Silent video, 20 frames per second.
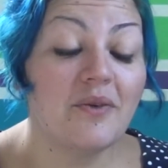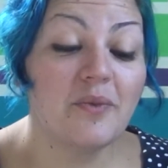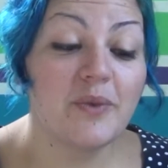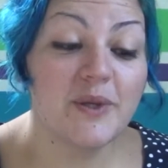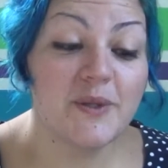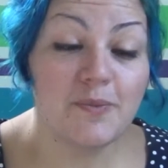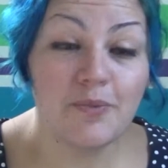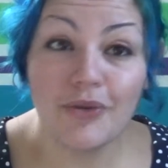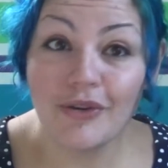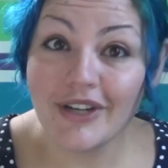
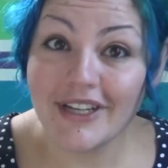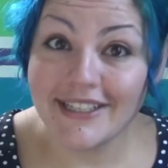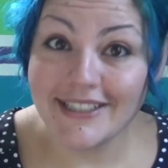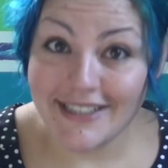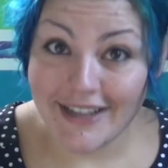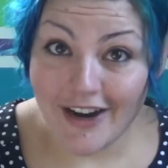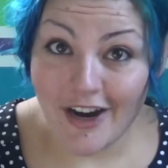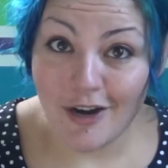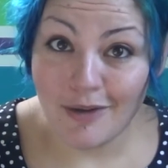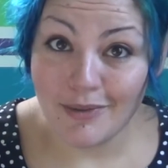was pretty
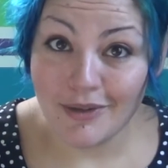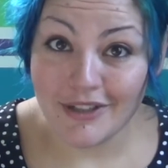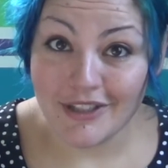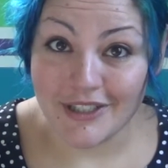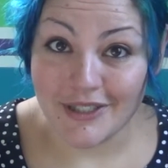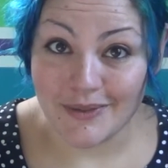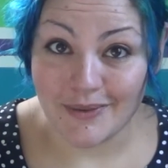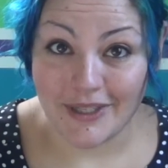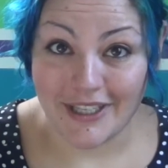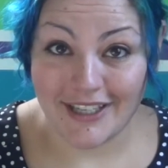terrible
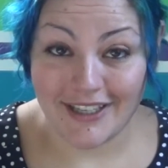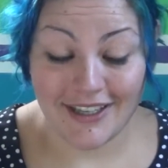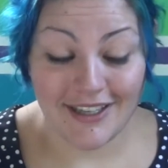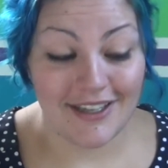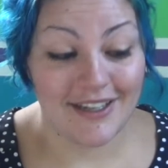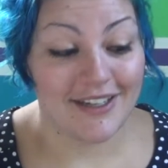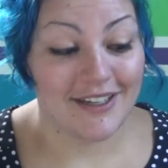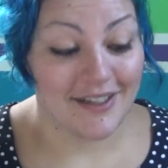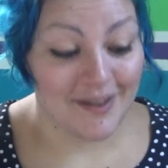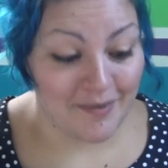this week.
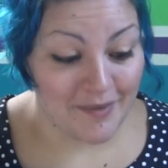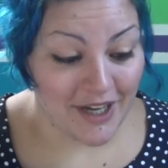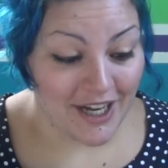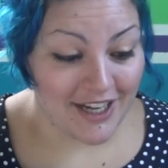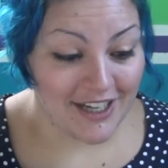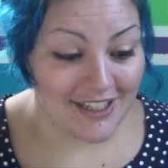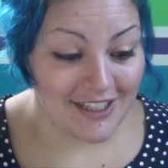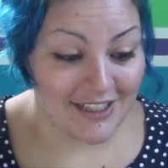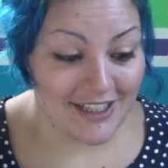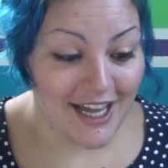I'm
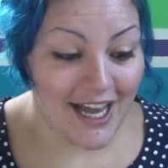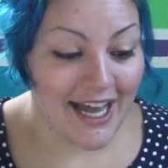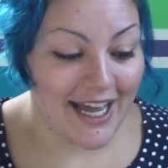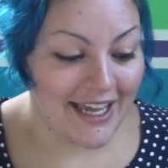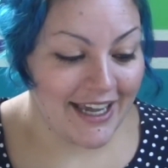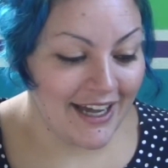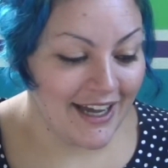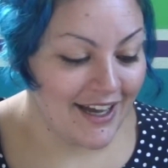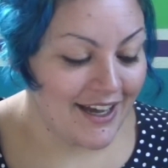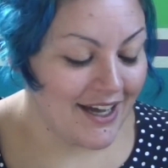not gonna
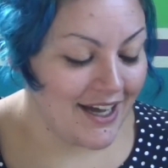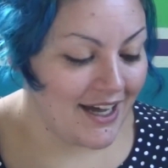lie.